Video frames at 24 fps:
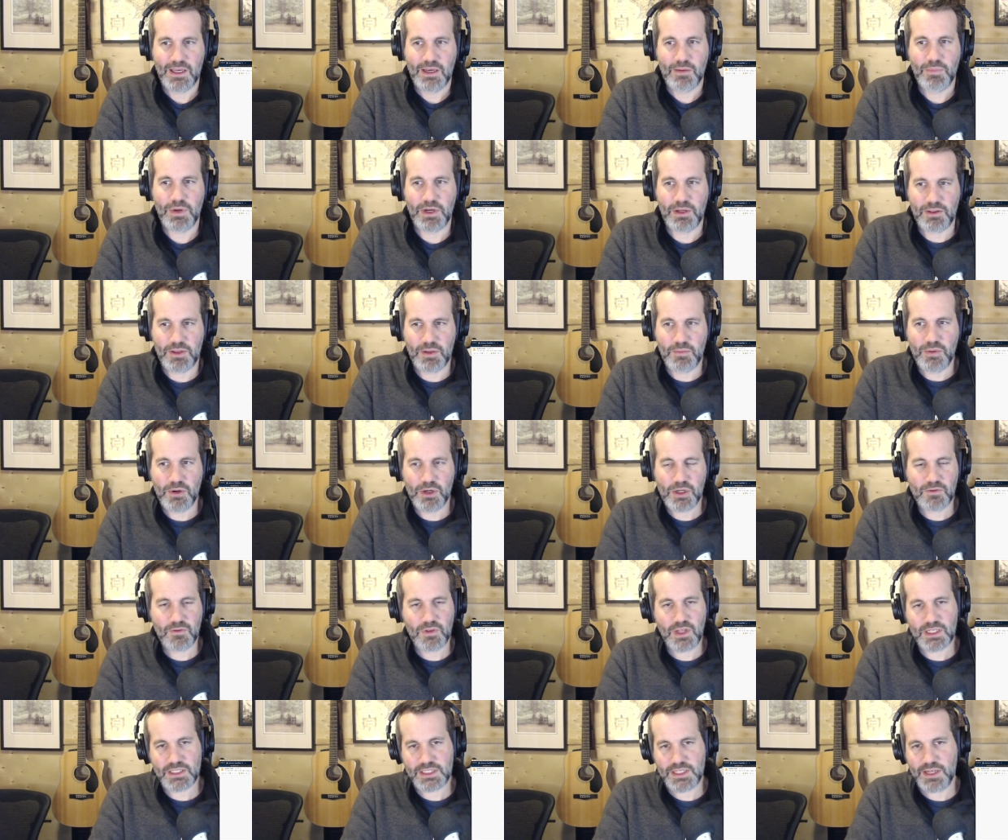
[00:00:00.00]
But the Book of
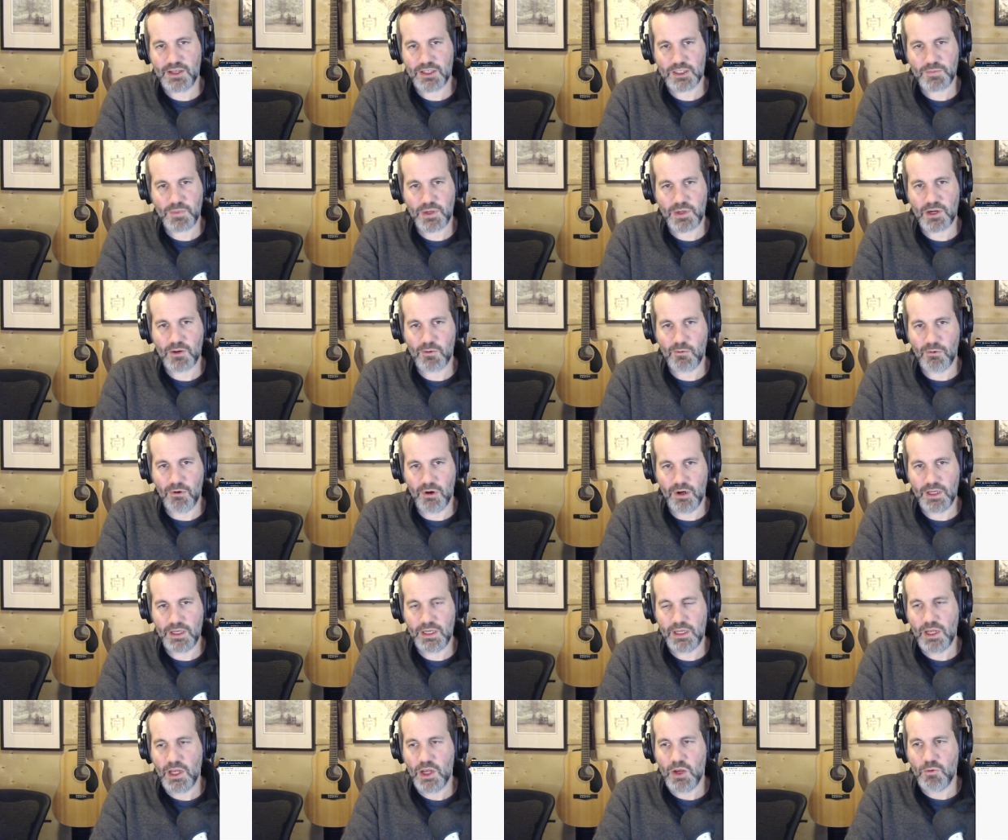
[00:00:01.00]
Lost Tales Part
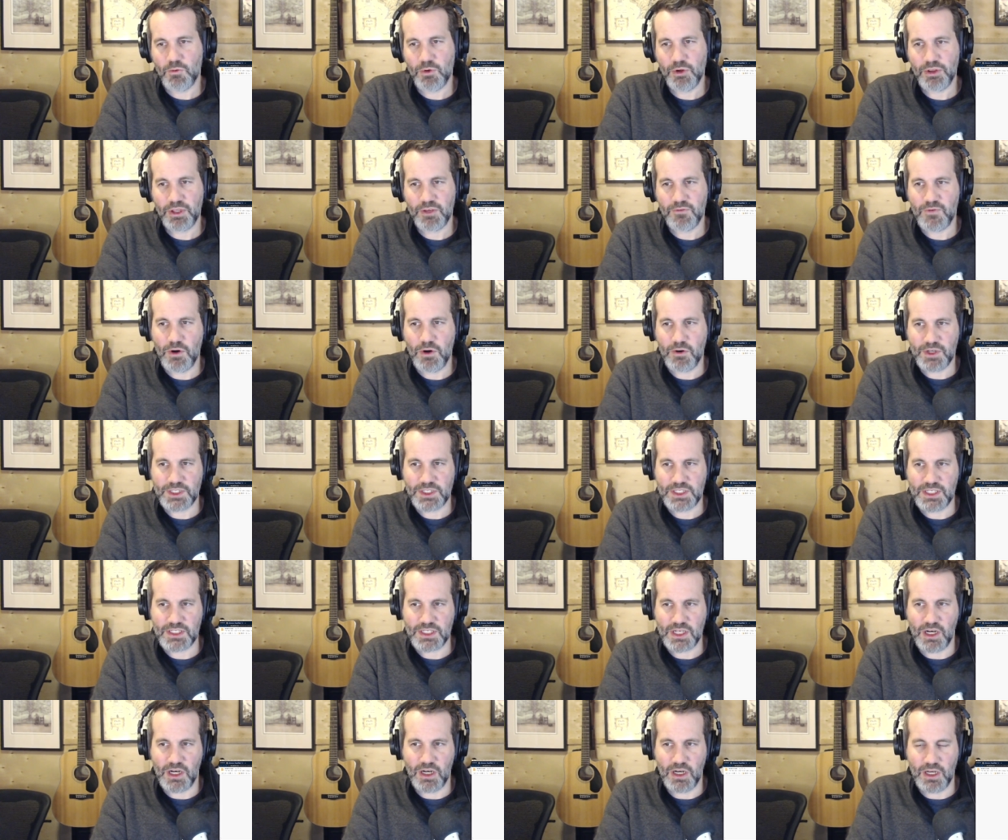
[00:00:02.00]
One really
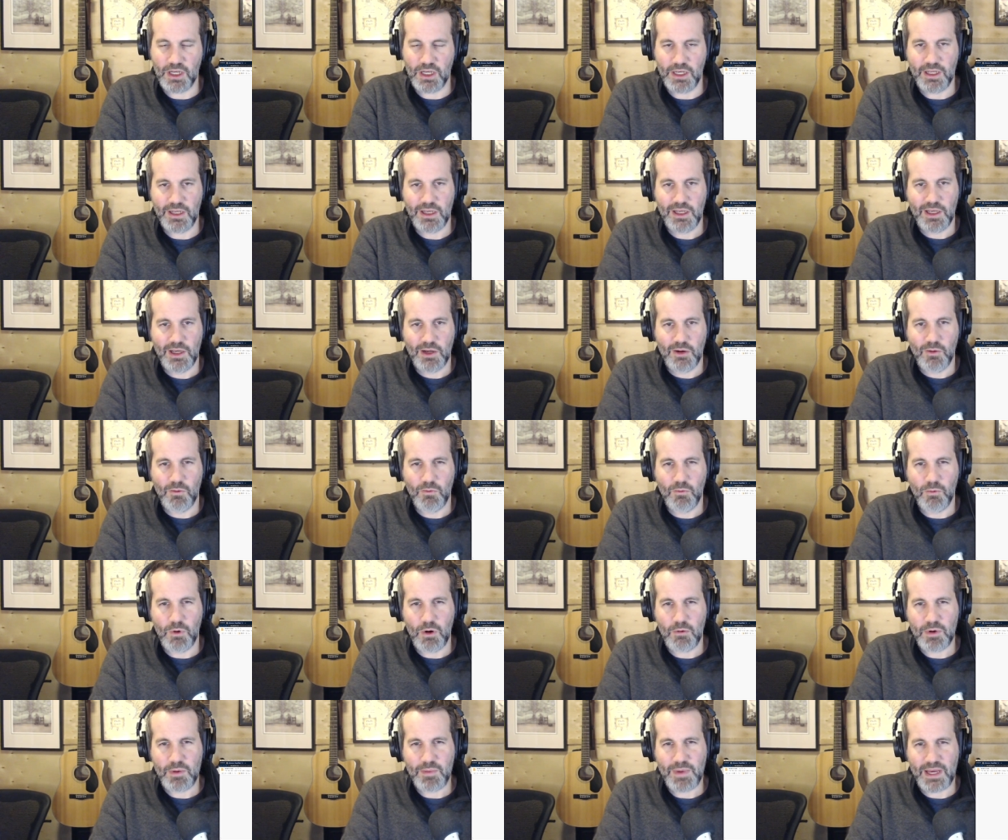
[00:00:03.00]
focuses on
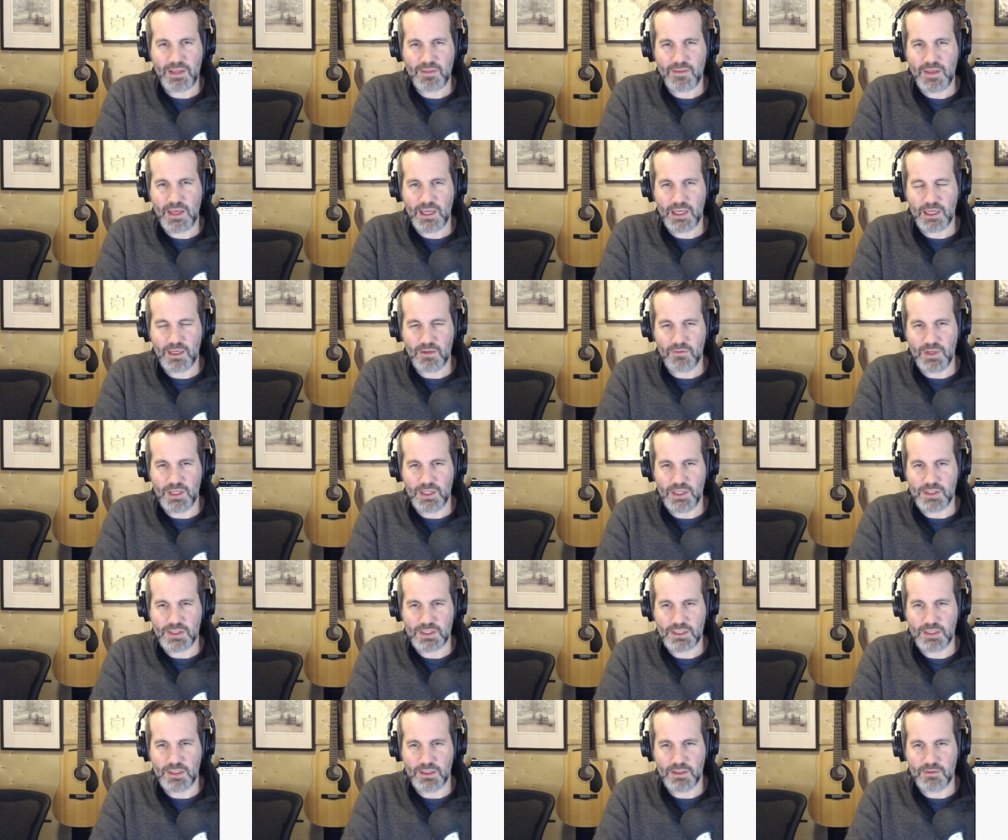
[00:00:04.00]
what we might think of
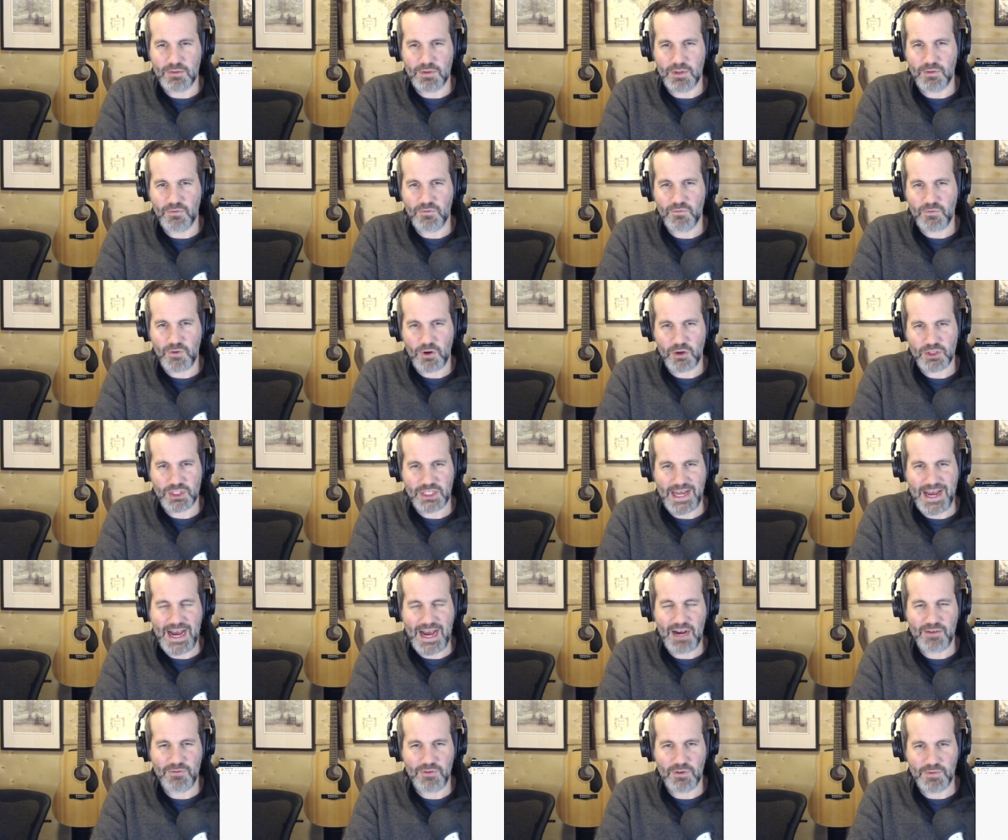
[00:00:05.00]
as the the first
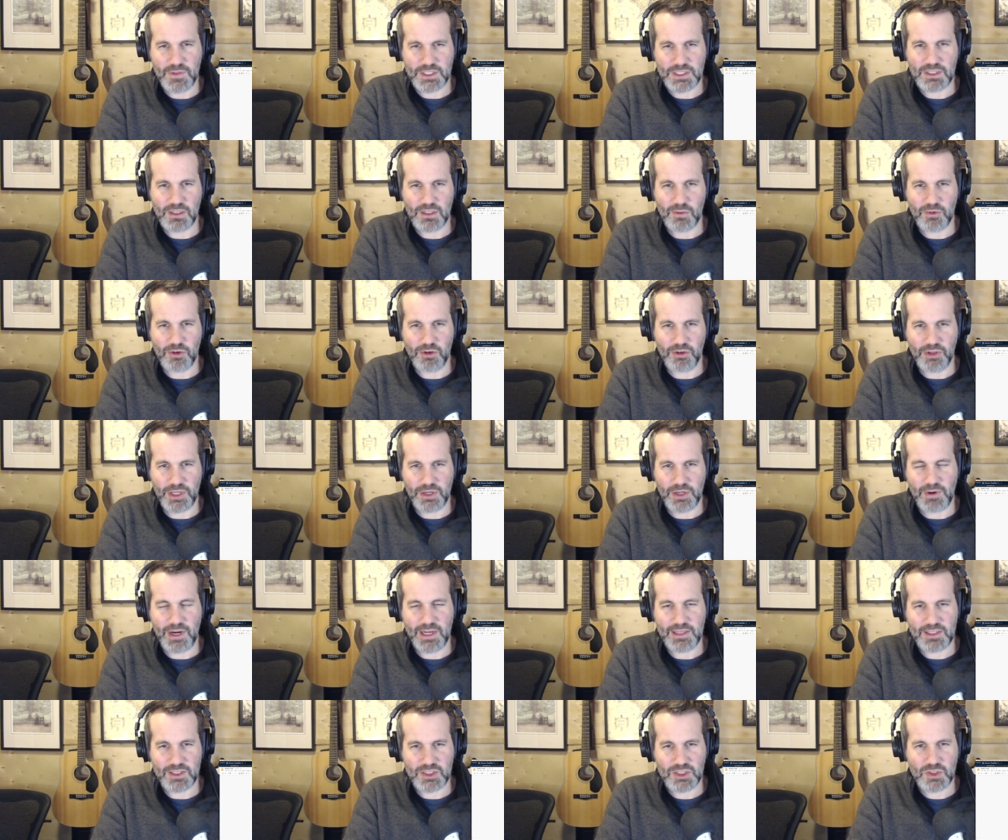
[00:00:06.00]
half of the Silmarillion,
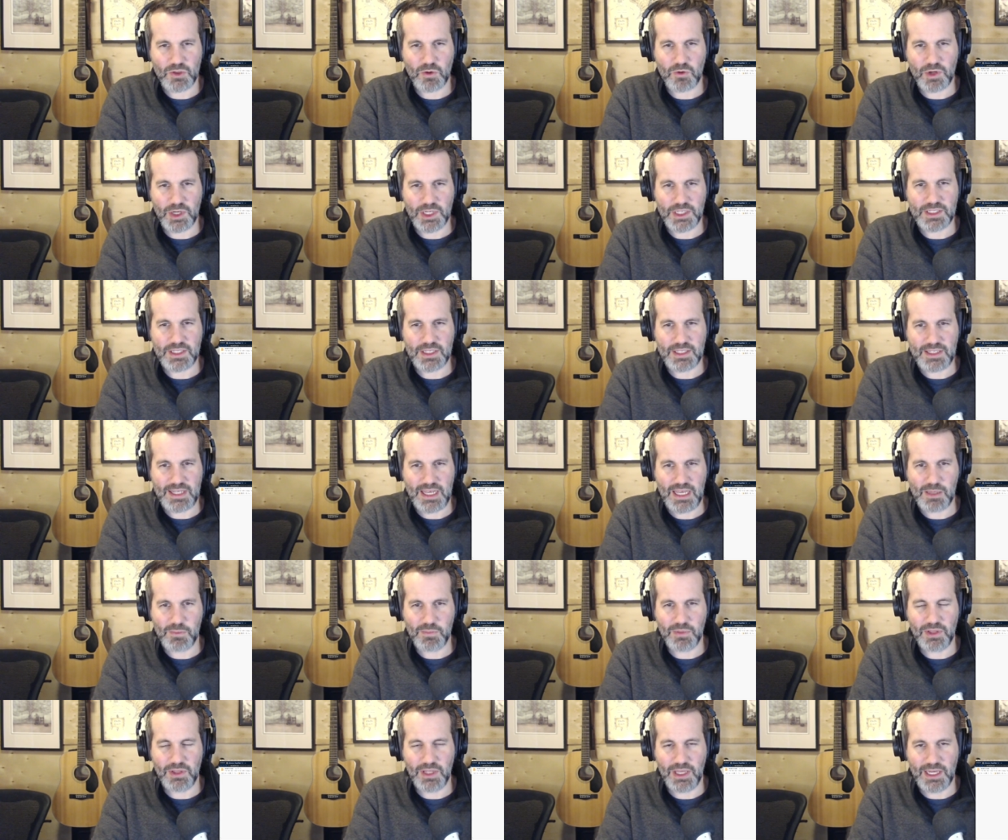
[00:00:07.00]
right? The stories that
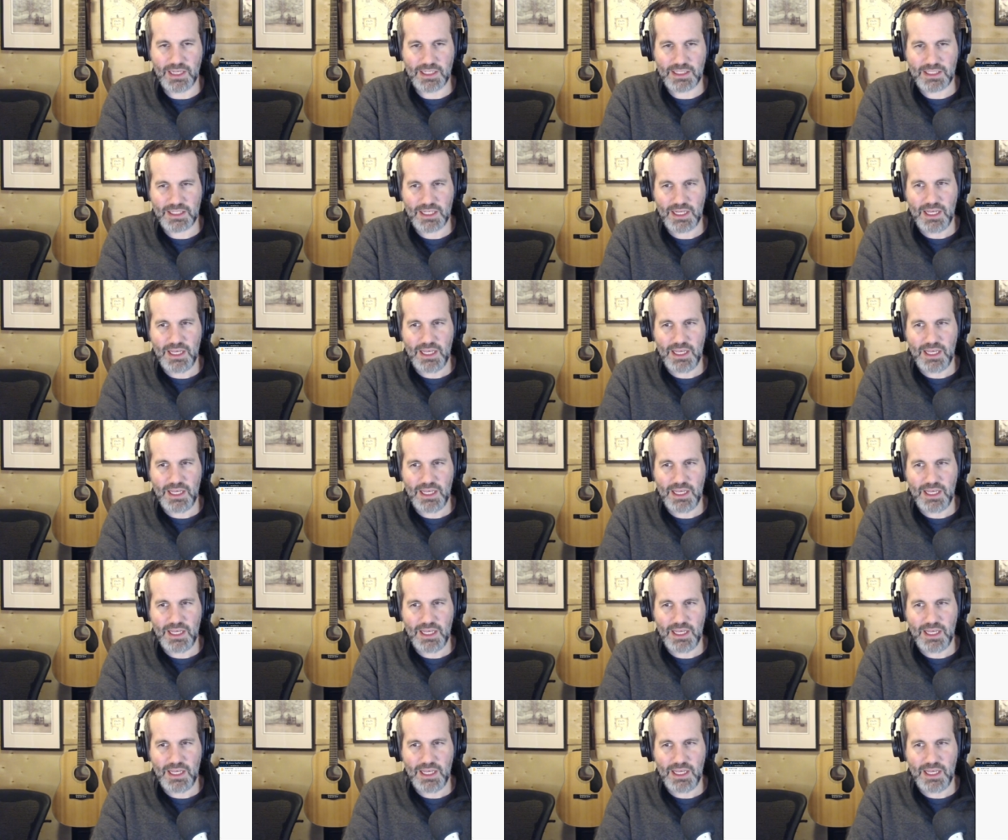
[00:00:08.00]
take place